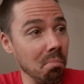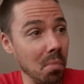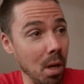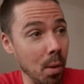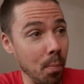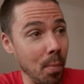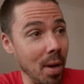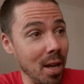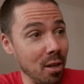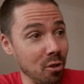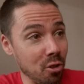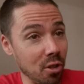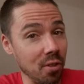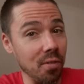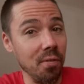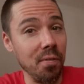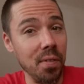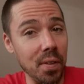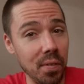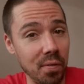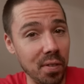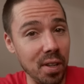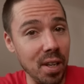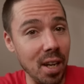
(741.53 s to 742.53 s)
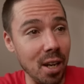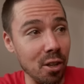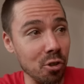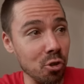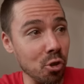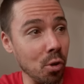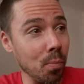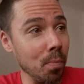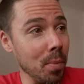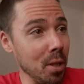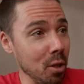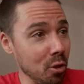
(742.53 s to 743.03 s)
Imagine 50
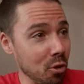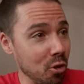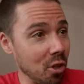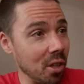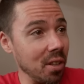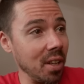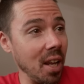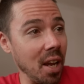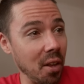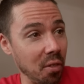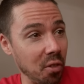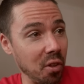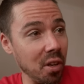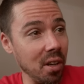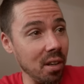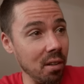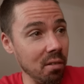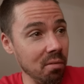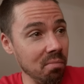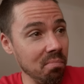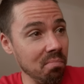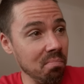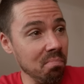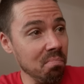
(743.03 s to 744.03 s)
extra mils on that thing.